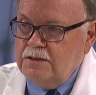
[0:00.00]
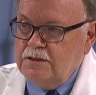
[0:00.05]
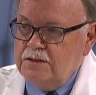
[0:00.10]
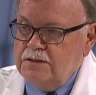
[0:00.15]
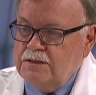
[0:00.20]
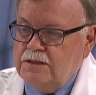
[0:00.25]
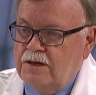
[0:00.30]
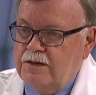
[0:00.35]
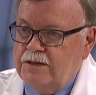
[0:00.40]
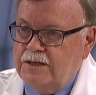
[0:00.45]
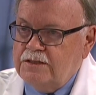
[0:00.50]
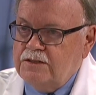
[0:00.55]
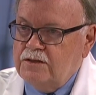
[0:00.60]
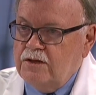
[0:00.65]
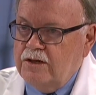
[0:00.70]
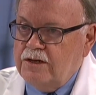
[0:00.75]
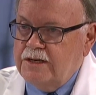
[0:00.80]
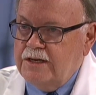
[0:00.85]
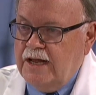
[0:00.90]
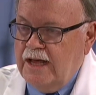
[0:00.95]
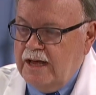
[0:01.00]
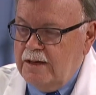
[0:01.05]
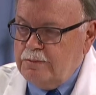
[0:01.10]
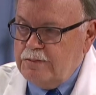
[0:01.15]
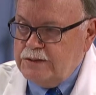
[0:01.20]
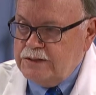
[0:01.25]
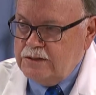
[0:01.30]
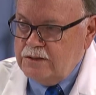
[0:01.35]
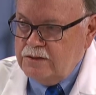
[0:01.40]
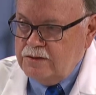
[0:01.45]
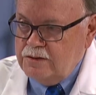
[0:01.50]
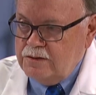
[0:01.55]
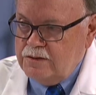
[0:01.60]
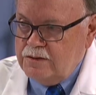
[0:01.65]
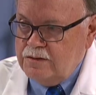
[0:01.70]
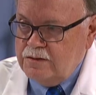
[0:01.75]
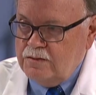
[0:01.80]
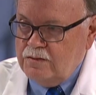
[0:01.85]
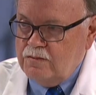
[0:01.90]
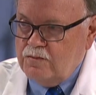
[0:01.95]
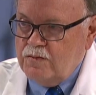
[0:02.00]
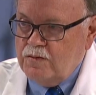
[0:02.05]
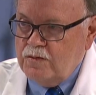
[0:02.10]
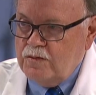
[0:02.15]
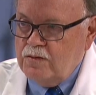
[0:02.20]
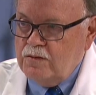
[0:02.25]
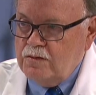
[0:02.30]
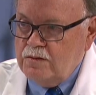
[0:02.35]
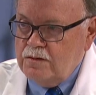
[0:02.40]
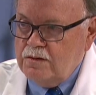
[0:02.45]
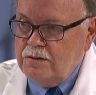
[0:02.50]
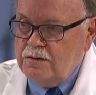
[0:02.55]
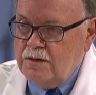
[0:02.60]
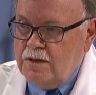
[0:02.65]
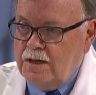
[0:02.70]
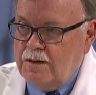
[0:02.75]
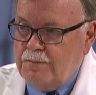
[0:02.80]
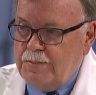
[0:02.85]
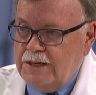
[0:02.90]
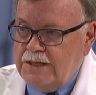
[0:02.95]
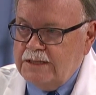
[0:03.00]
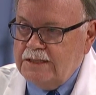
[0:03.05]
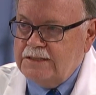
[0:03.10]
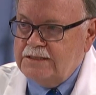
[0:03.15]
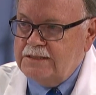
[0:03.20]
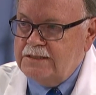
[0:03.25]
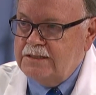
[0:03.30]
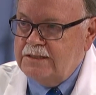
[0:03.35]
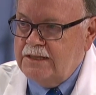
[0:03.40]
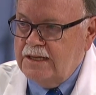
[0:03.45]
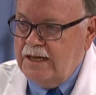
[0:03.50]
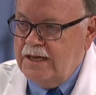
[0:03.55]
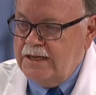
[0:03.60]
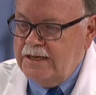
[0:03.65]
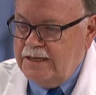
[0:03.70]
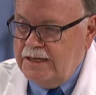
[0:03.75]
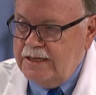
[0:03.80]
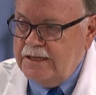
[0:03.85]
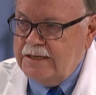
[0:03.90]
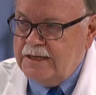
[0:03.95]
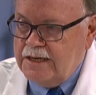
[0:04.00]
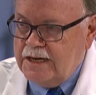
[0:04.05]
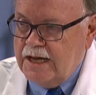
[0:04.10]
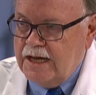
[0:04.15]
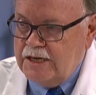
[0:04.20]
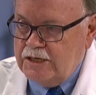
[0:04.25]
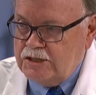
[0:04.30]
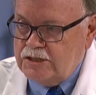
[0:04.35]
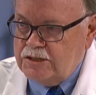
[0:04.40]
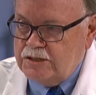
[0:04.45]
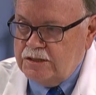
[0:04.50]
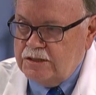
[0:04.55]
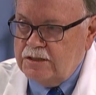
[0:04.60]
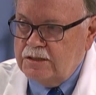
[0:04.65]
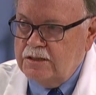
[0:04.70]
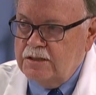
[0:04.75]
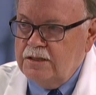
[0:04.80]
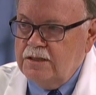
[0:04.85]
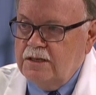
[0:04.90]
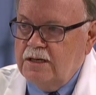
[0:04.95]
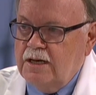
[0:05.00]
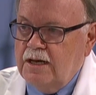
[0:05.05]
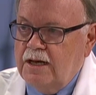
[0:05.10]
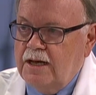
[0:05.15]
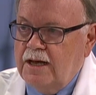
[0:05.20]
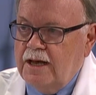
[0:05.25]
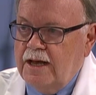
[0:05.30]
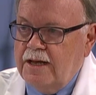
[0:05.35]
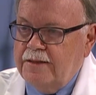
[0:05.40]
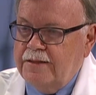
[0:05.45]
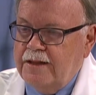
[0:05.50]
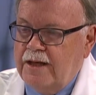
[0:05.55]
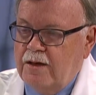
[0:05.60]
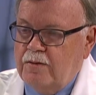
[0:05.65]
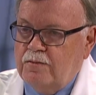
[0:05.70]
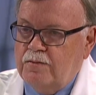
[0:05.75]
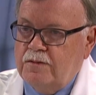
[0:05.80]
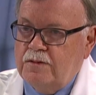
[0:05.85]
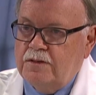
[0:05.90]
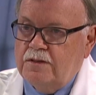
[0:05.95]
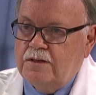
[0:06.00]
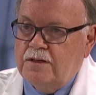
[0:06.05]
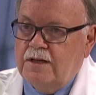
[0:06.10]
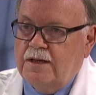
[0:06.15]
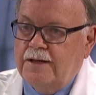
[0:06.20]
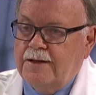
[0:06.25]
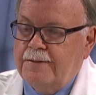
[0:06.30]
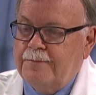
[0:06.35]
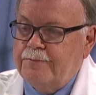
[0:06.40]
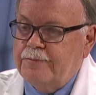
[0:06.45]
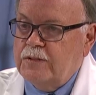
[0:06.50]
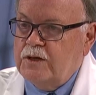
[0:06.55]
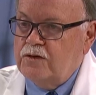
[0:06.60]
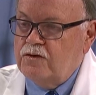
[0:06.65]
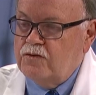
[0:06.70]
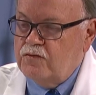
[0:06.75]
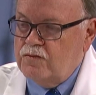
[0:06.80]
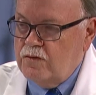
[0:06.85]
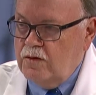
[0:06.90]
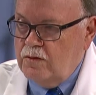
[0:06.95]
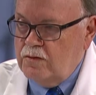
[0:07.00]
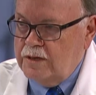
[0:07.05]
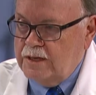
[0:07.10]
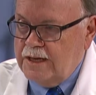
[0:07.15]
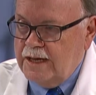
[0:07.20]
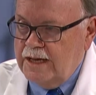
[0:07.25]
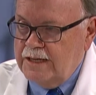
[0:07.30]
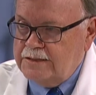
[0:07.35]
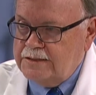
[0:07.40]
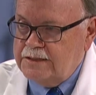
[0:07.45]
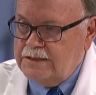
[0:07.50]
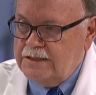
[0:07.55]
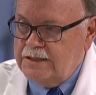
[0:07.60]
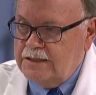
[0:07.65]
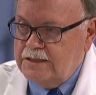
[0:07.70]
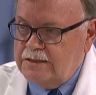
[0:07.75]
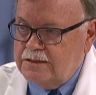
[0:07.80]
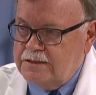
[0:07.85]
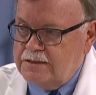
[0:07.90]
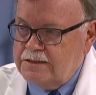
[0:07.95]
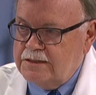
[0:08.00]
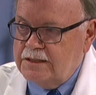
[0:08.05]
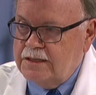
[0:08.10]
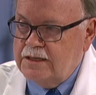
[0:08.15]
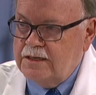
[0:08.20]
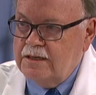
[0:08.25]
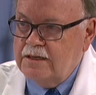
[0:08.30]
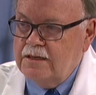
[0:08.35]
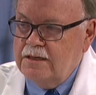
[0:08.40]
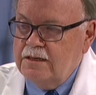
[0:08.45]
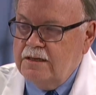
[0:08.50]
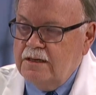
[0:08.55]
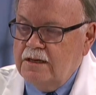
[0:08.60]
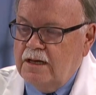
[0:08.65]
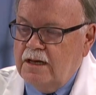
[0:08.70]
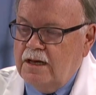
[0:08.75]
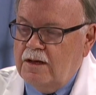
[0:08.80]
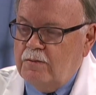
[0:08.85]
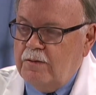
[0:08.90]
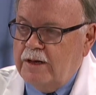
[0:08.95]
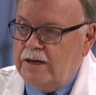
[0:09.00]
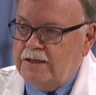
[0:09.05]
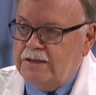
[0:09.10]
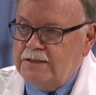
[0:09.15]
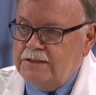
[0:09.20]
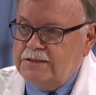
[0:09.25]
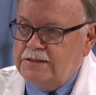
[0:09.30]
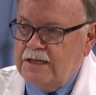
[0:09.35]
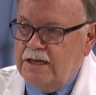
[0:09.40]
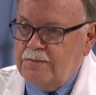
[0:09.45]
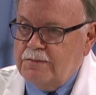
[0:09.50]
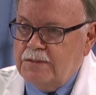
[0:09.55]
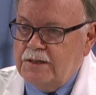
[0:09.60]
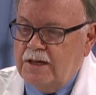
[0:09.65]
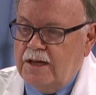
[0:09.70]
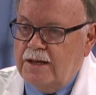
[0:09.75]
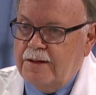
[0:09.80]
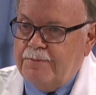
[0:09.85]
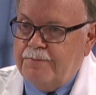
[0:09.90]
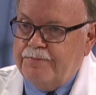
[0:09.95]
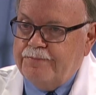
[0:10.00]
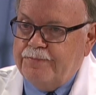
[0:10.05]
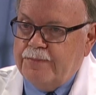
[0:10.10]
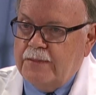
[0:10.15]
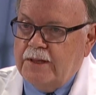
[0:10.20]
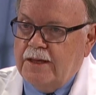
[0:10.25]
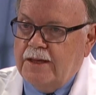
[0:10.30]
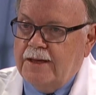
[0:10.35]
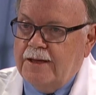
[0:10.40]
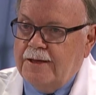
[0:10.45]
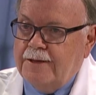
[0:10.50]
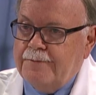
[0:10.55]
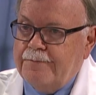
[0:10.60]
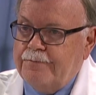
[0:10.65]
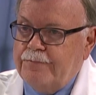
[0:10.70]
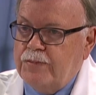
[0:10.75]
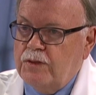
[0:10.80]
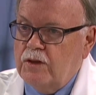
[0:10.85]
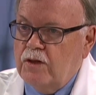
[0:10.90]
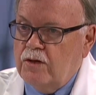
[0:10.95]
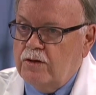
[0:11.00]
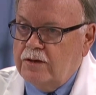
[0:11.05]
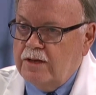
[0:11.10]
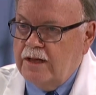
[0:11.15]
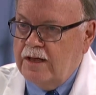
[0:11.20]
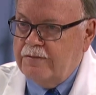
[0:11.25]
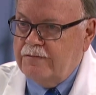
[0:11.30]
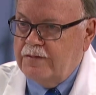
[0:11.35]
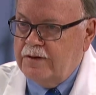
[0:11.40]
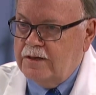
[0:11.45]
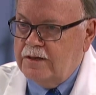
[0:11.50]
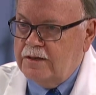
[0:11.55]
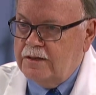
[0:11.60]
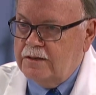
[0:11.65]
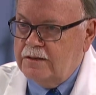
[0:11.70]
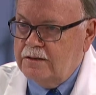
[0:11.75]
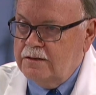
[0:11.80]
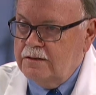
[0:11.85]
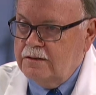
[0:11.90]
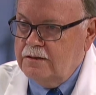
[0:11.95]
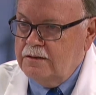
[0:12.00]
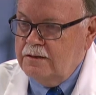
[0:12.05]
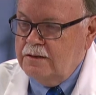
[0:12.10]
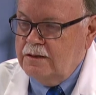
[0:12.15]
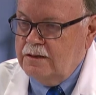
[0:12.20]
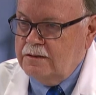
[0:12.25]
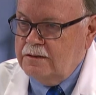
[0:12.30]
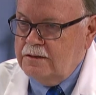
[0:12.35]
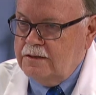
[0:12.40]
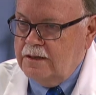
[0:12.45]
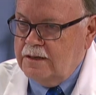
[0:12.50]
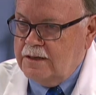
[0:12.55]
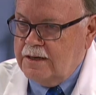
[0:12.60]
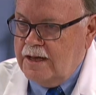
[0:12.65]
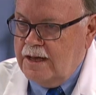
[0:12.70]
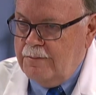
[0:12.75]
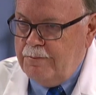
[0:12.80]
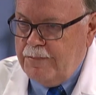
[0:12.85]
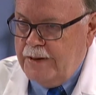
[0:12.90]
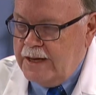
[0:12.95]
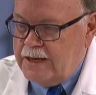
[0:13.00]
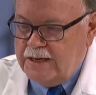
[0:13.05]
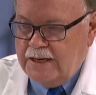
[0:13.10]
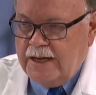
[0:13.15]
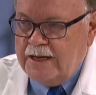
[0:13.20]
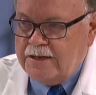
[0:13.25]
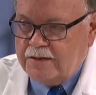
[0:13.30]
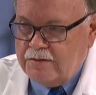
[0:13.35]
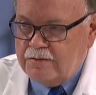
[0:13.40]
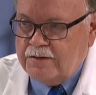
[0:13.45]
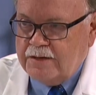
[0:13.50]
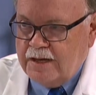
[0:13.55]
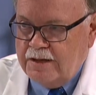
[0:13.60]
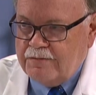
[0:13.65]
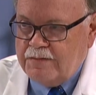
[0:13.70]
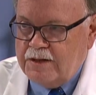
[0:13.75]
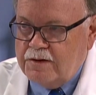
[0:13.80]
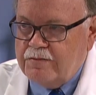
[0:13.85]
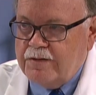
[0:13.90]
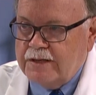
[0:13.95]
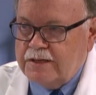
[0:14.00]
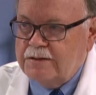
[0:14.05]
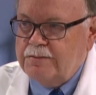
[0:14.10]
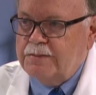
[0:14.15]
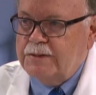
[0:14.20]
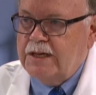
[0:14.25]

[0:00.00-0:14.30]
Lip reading: So that's not an absolute rule, but it's an indication. And that will control the cancer tendency while at the same time not having to come back later and have their rectum